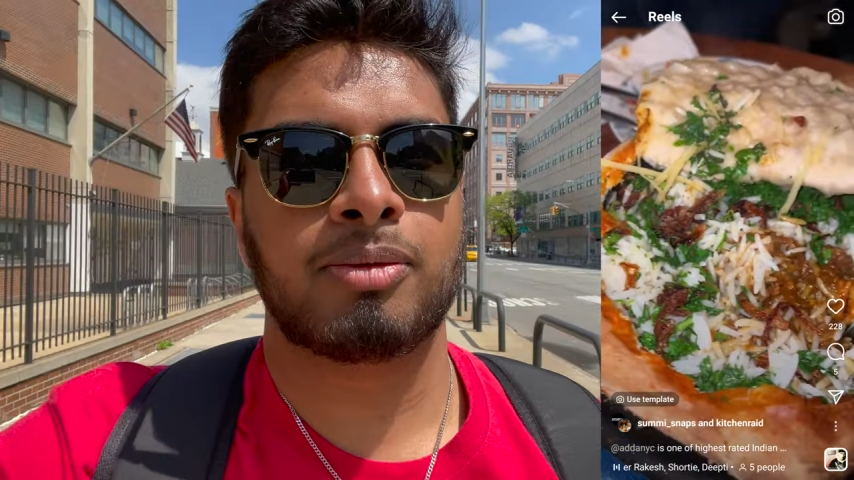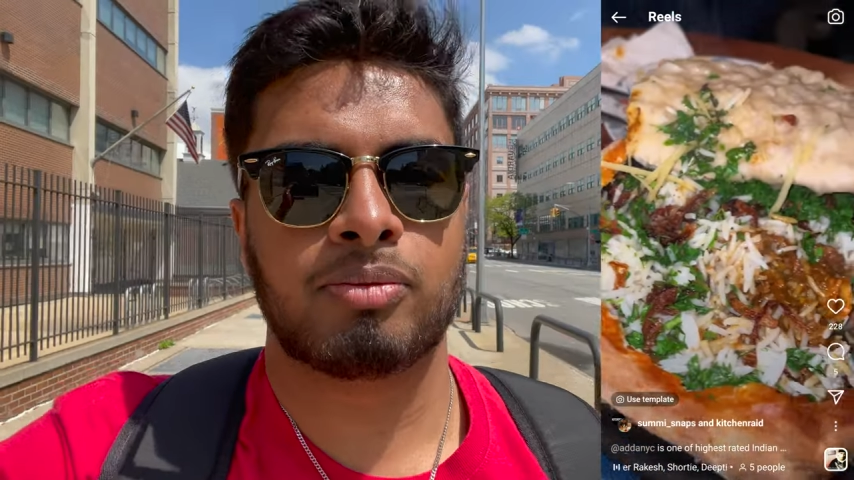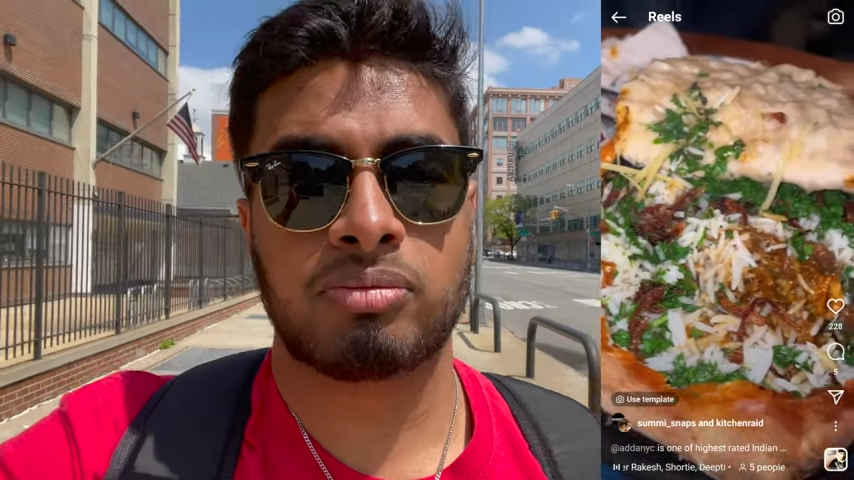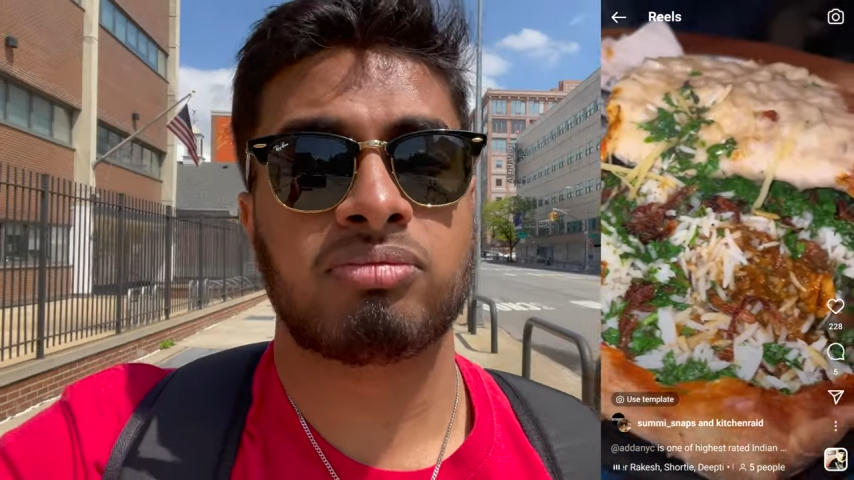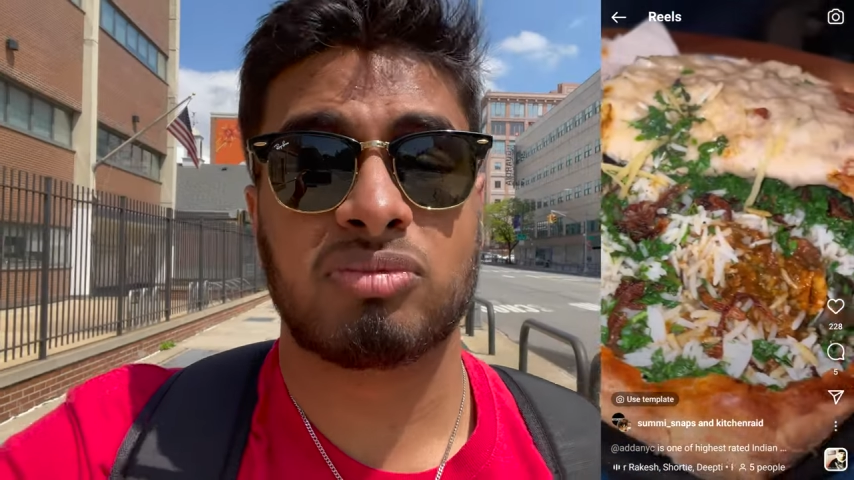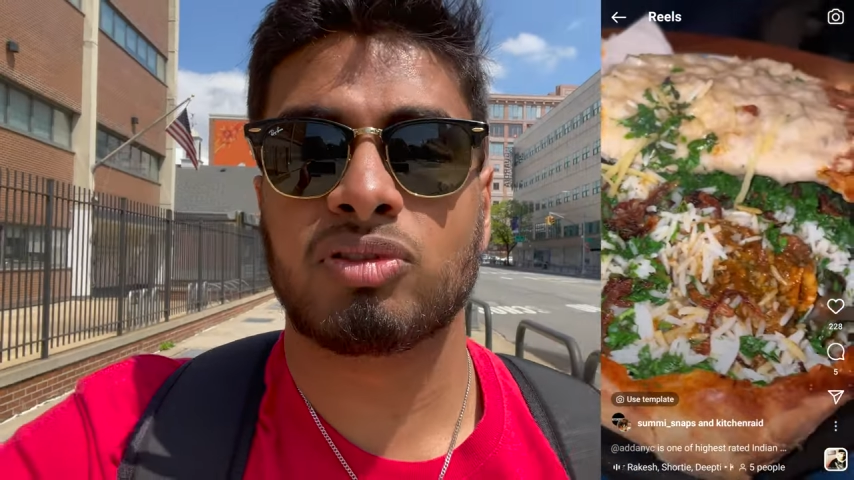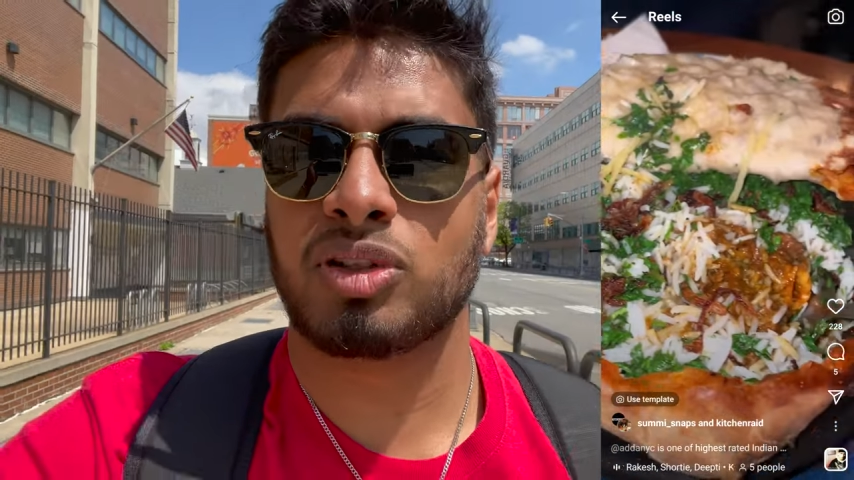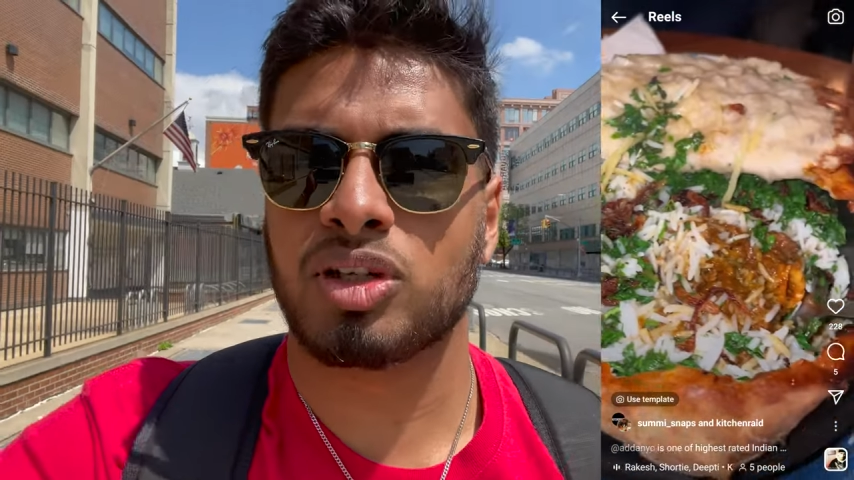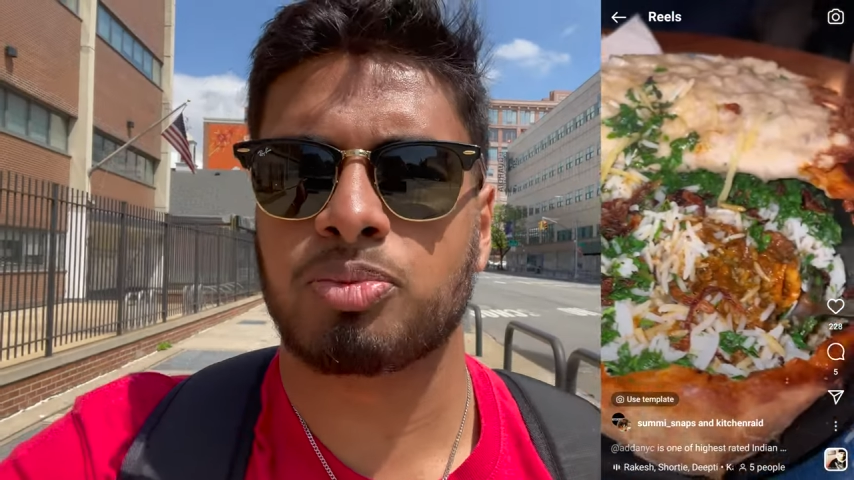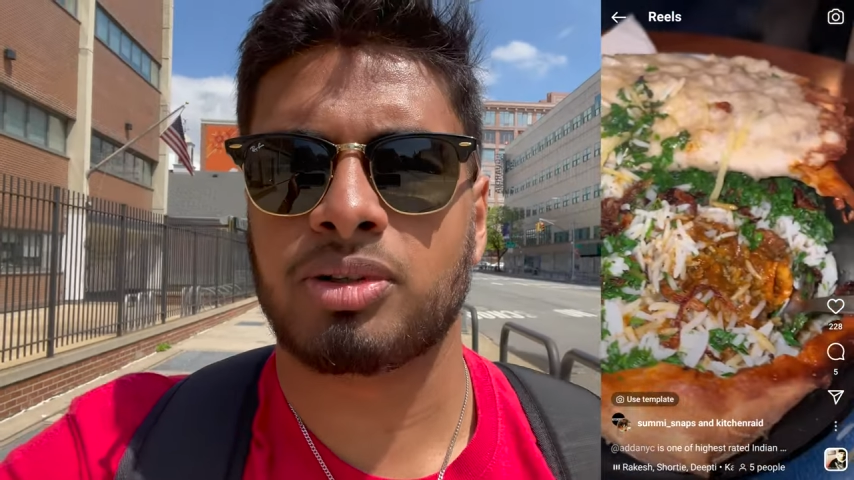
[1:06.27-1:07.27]
um, it
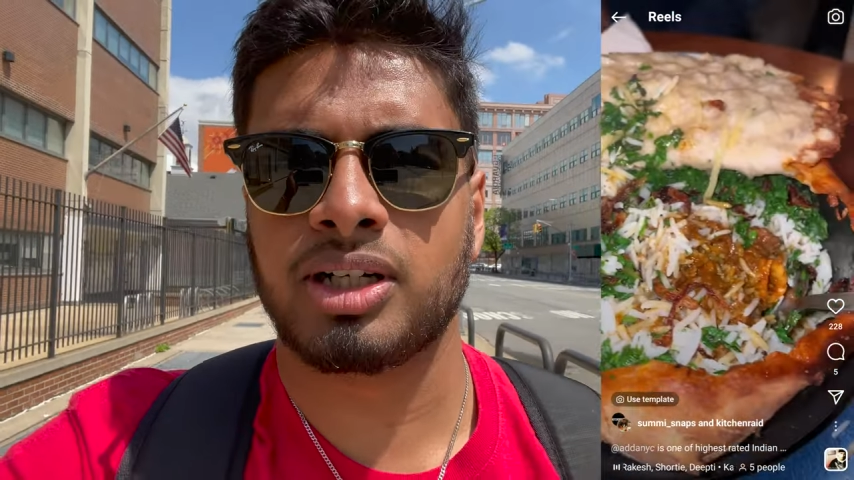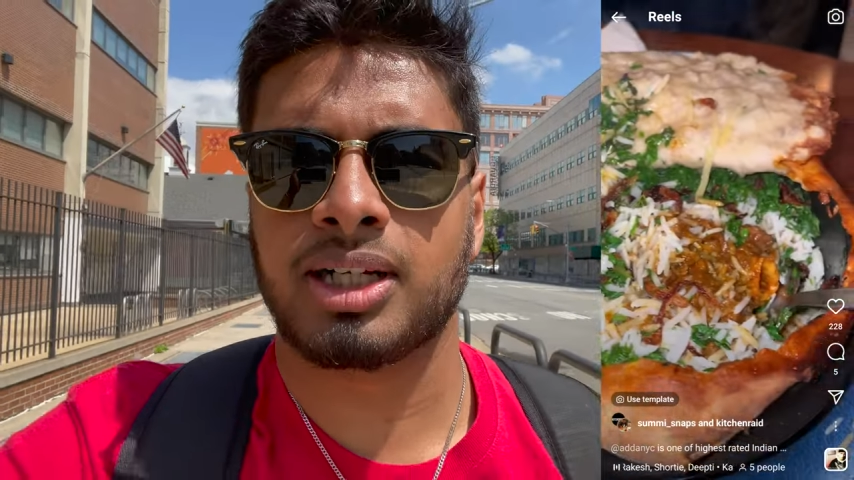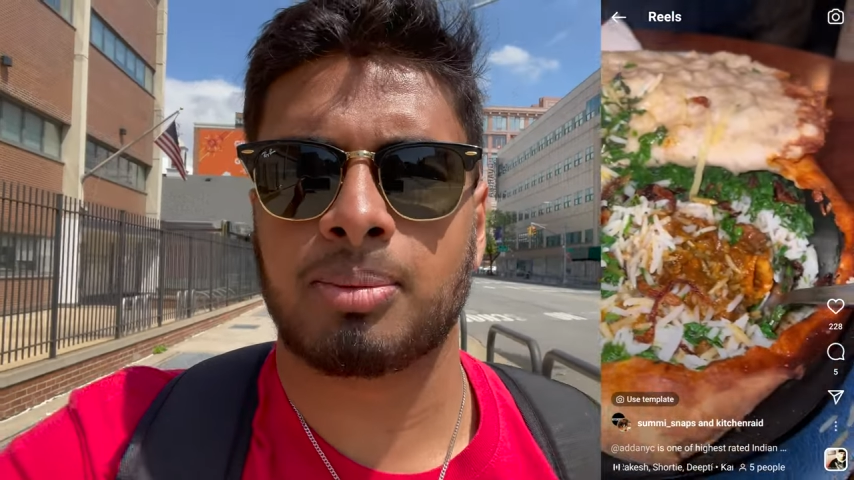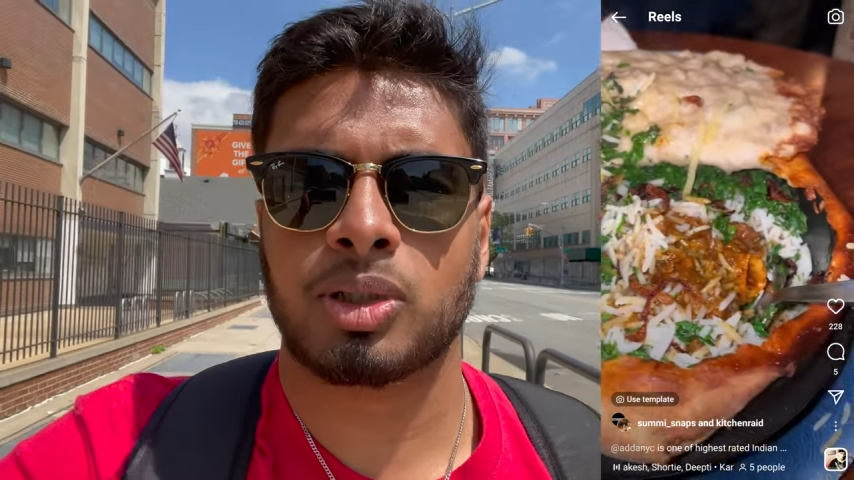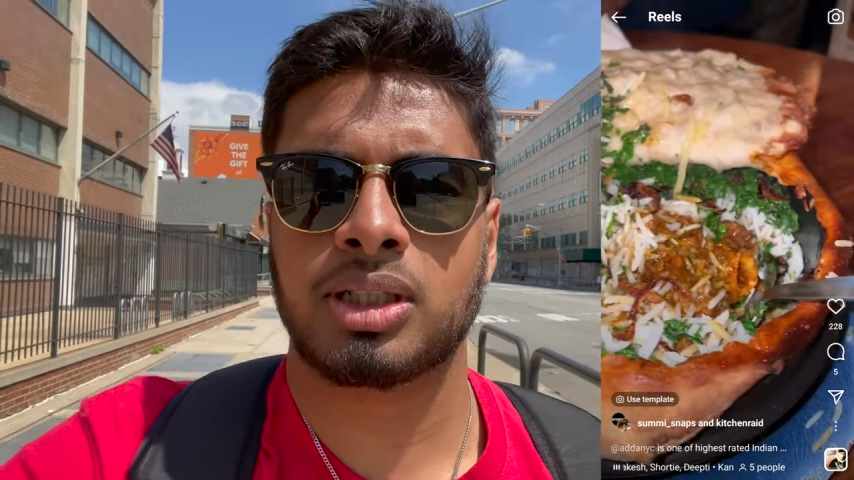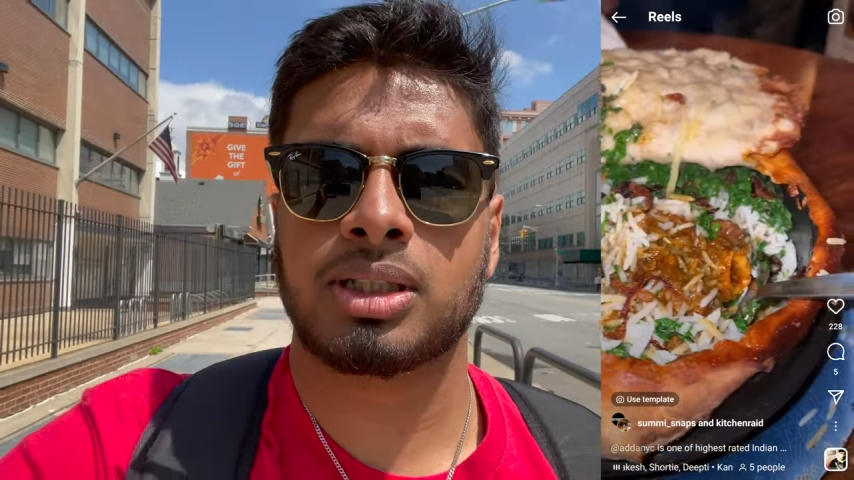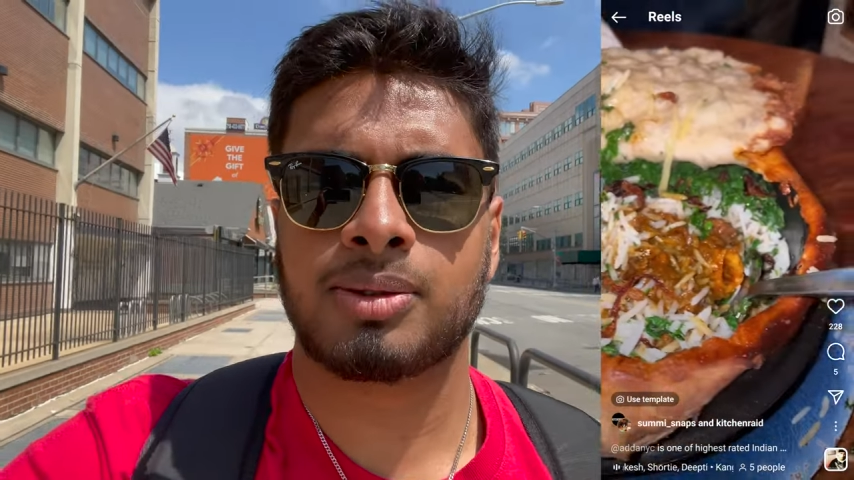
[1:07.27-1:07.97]
was pretty damn good.